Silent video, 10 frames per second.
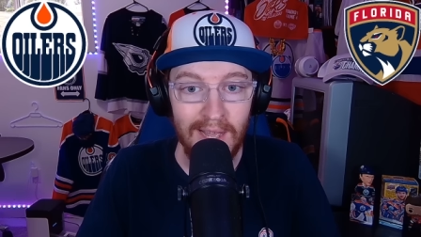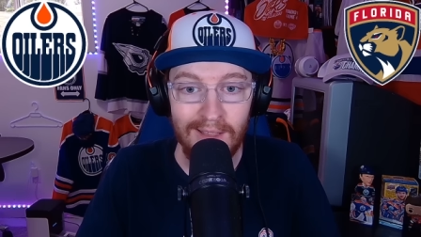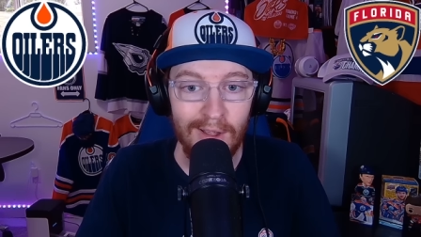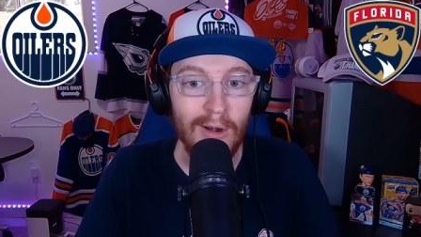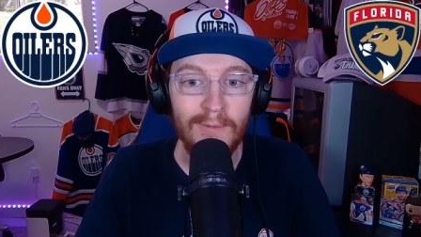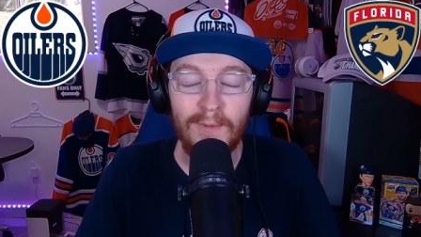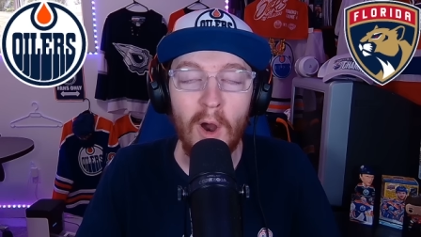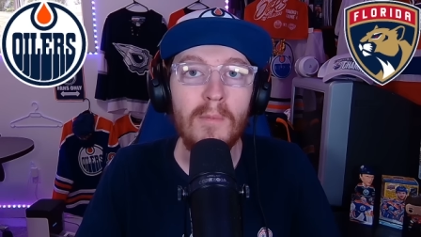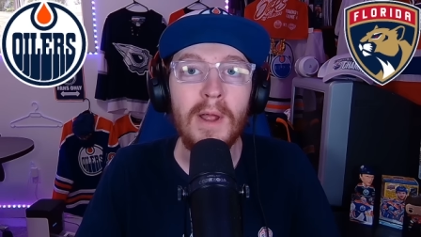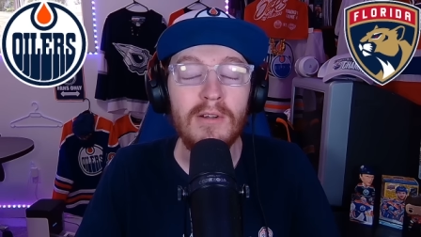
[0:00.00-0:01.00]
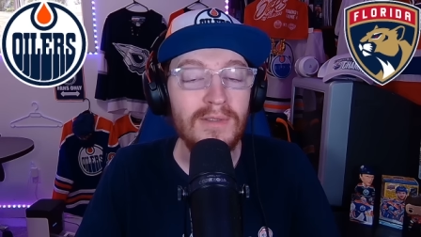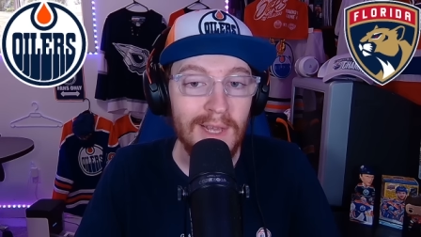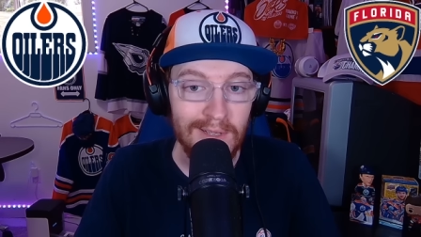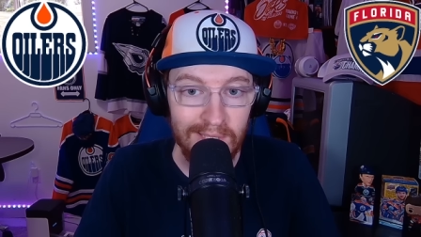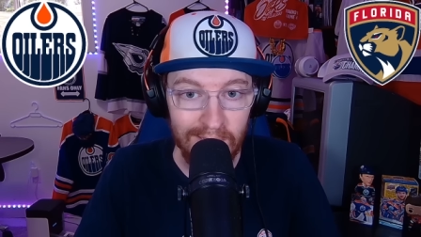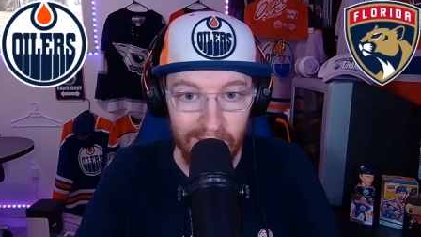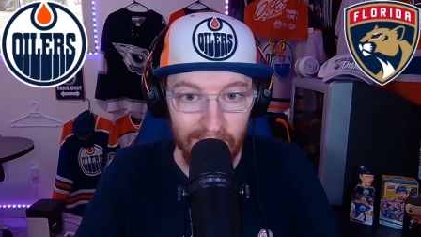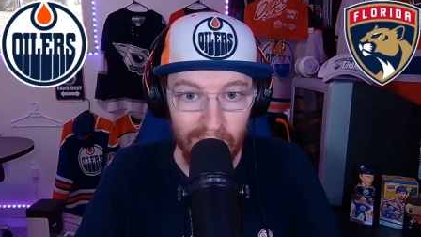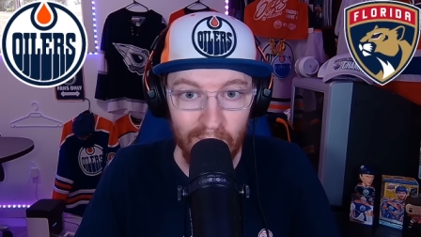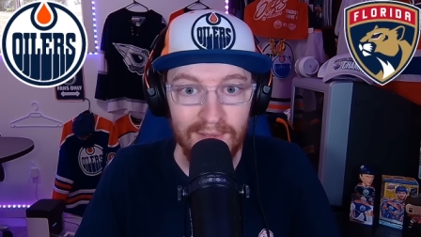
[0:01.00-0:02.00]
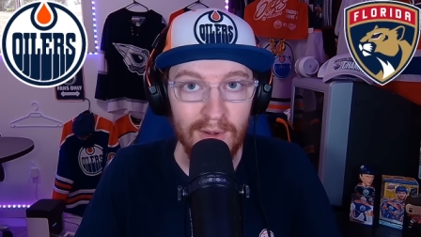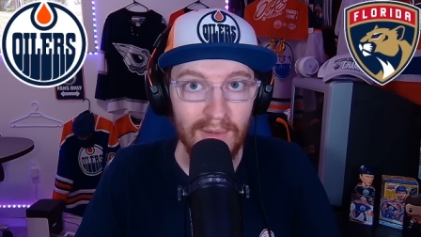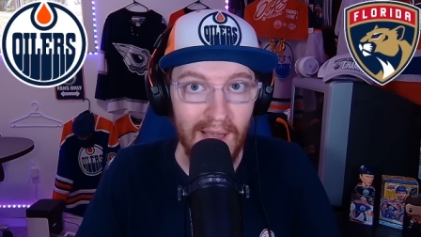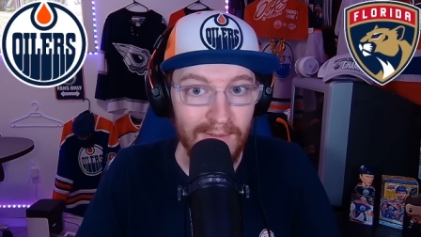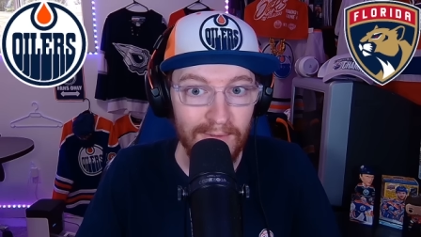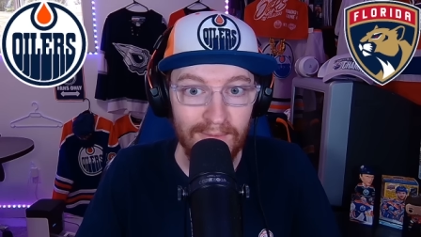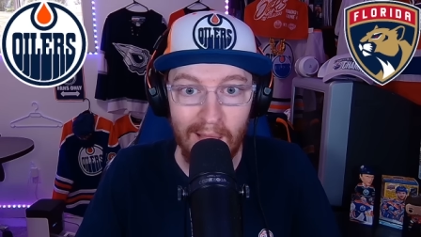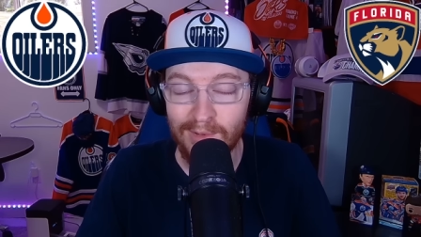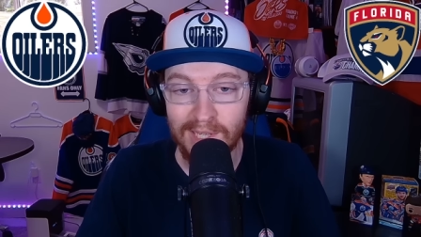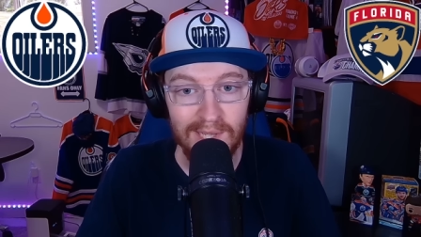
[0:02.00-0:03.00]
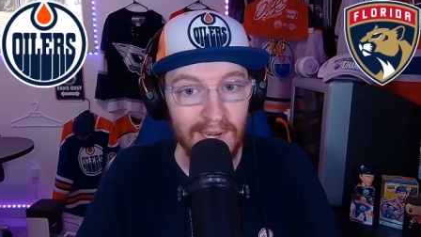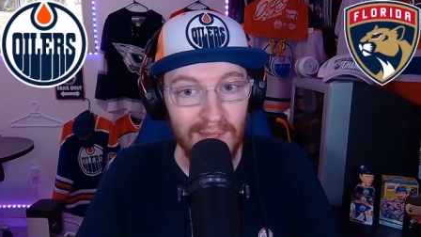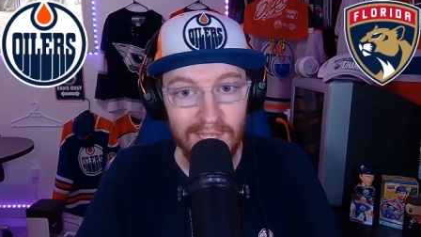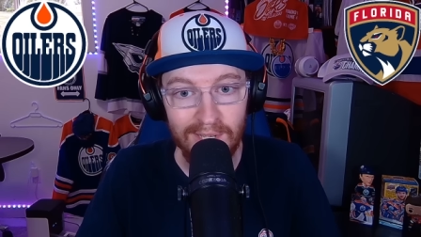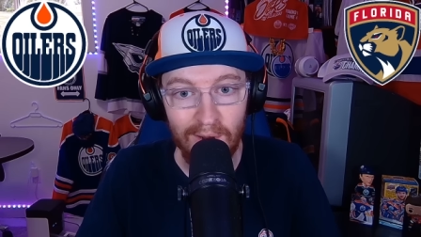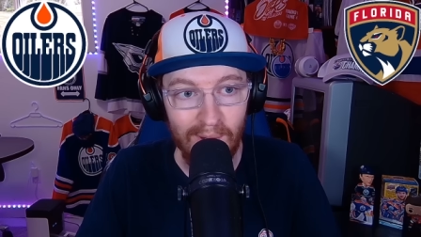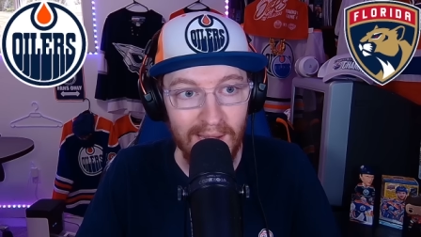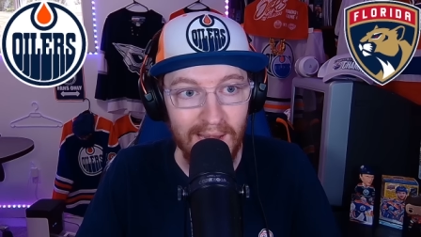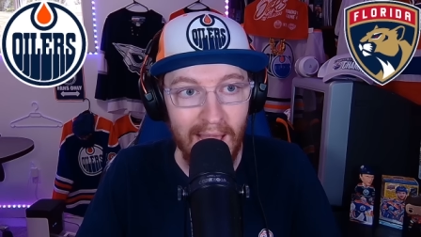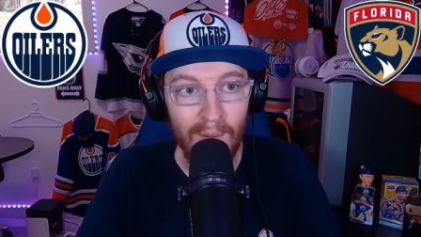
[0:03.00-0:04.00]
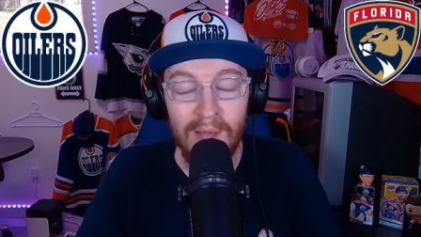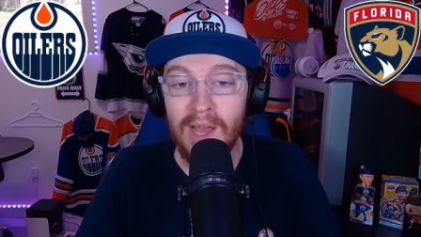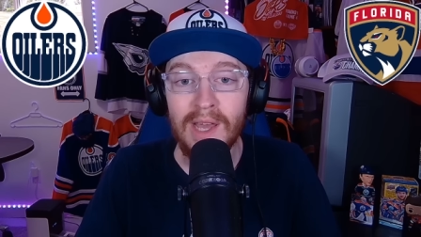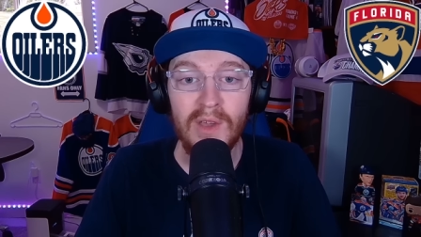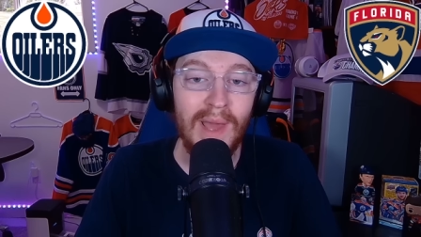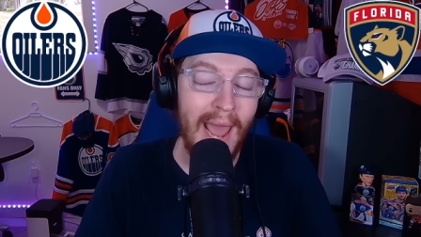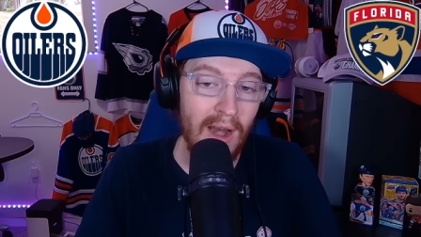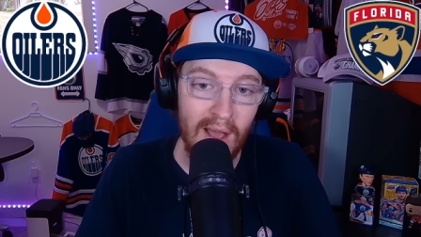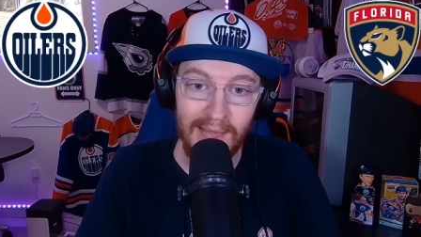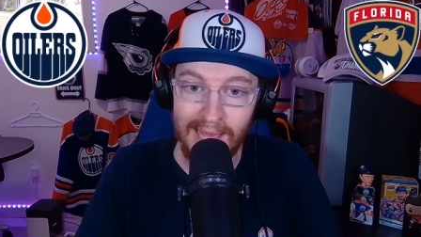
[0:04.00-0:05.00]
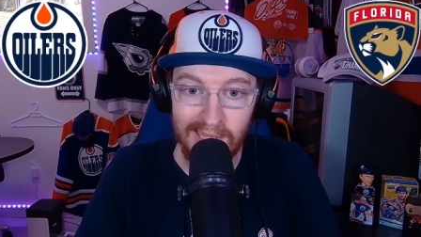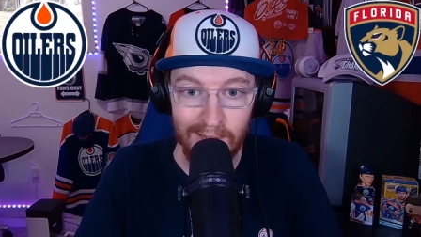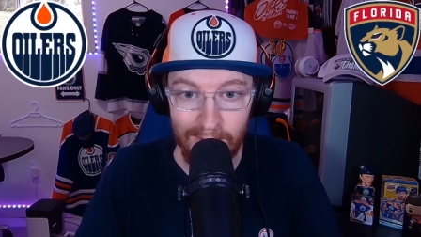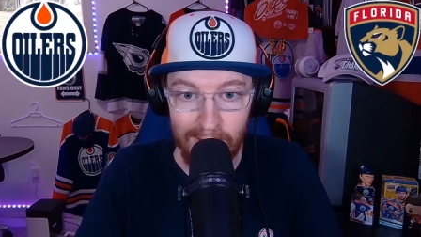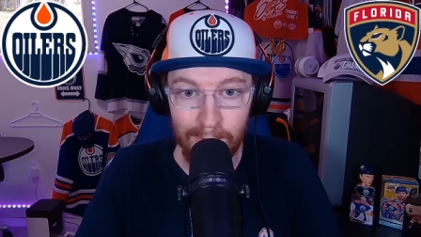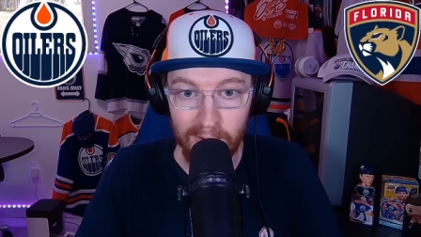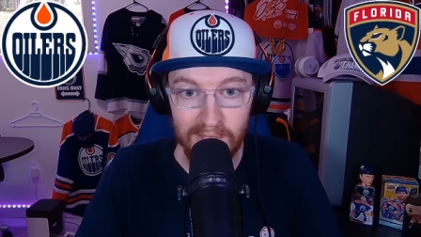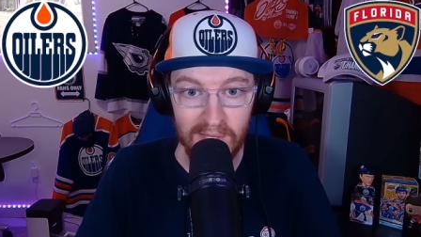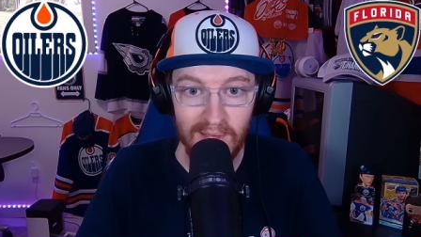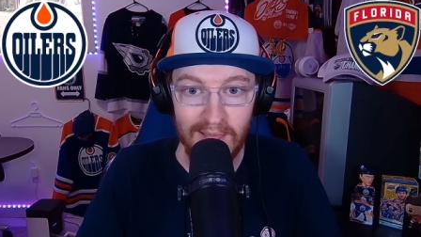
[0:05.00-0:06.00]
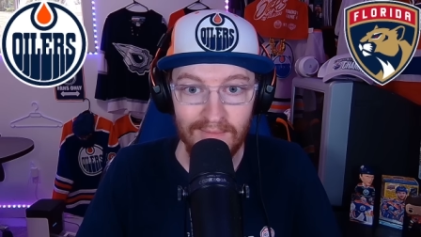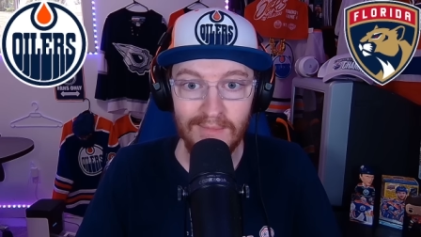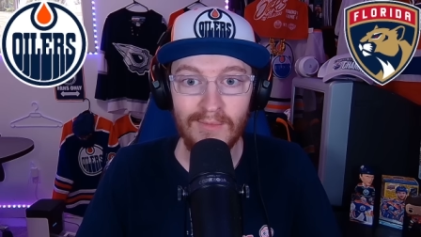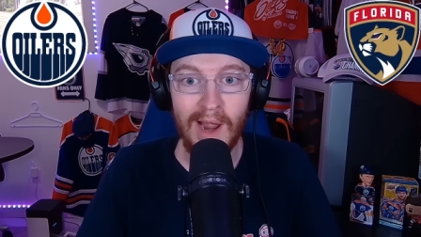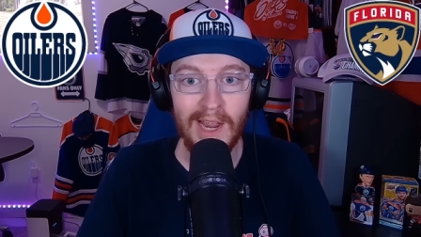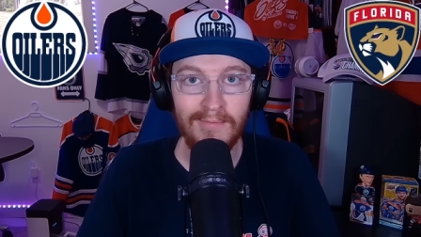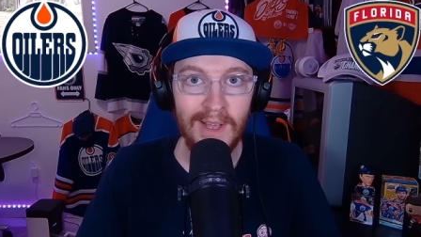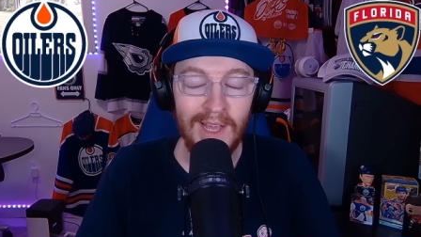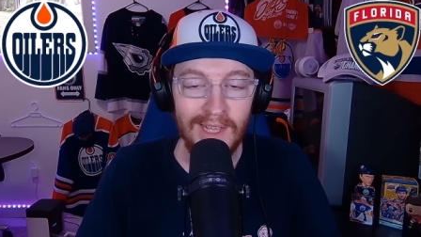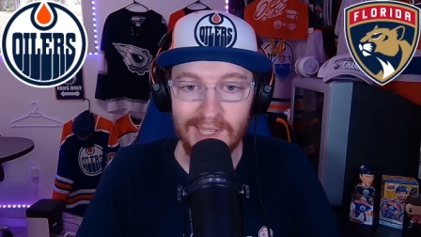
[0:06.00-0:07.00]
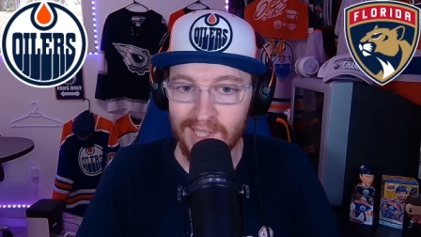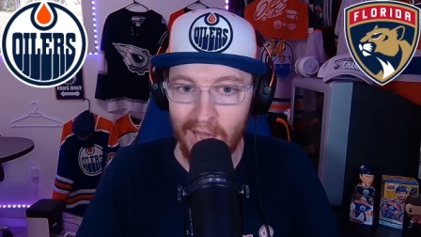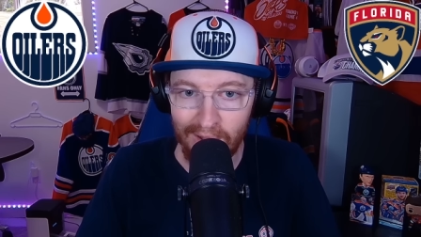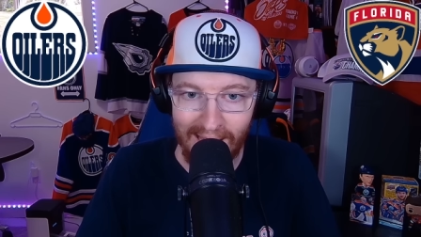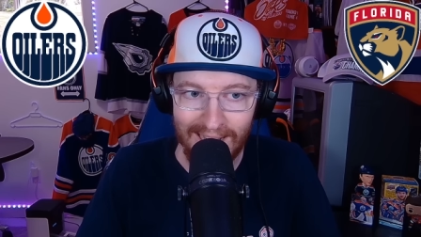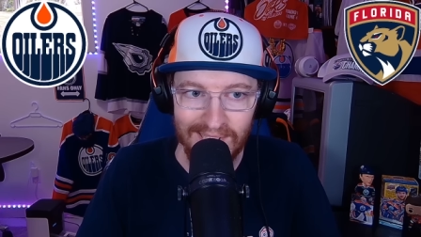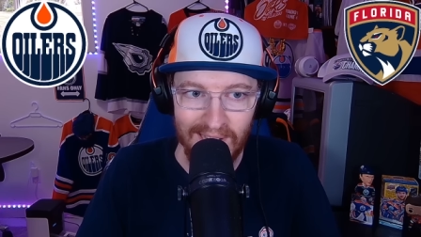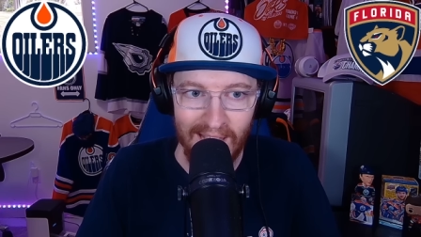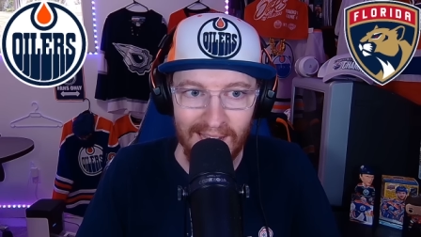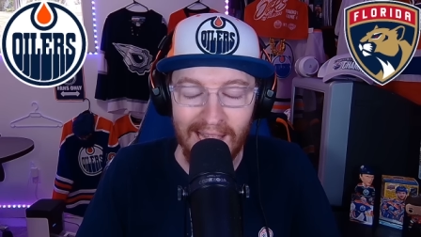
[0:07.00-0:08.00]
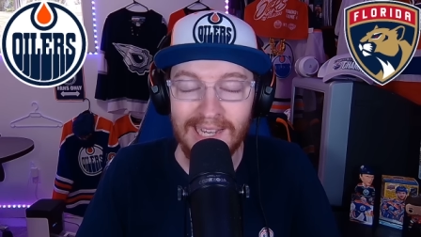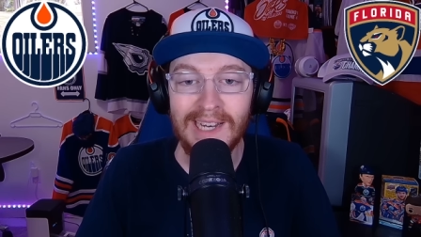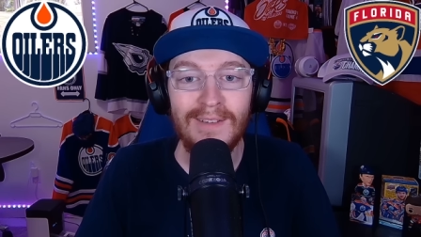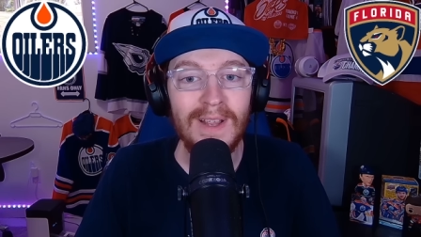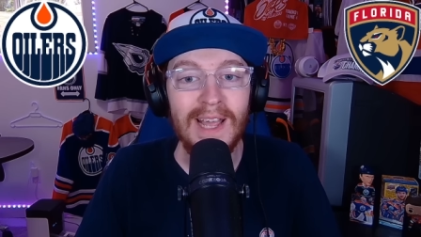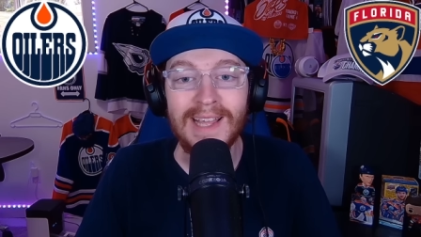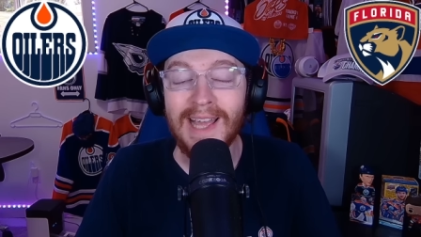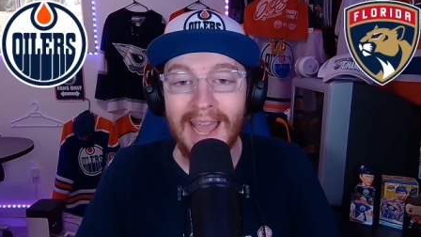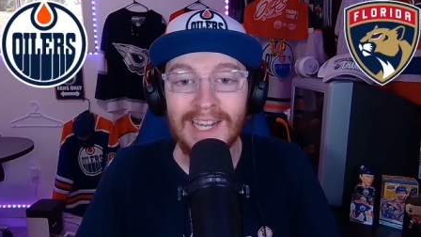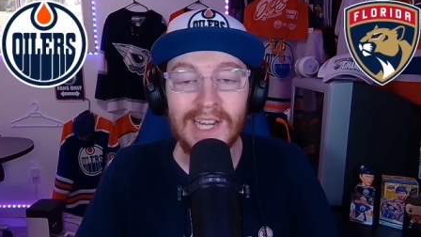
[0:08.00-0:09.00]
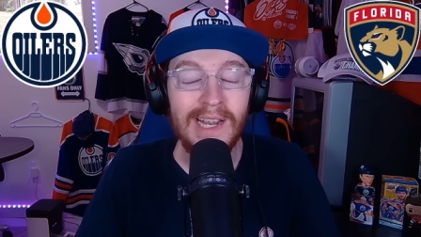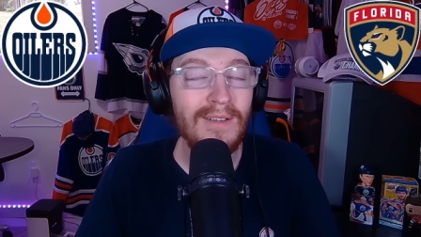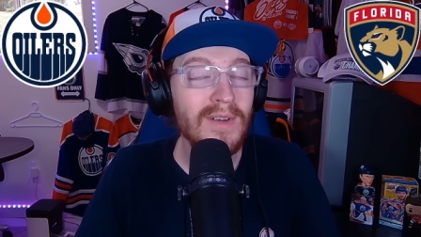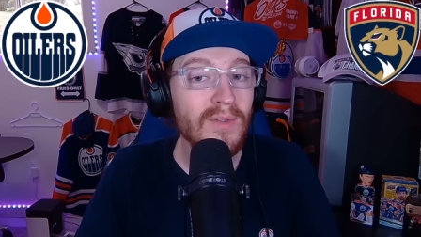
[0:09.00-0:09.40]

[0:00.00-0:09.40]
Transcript: there are far better things to do with your life. I'm just going to let you know right now. You cannot get to me personally, right? You saw it last night. I didn't even engage. I didn't even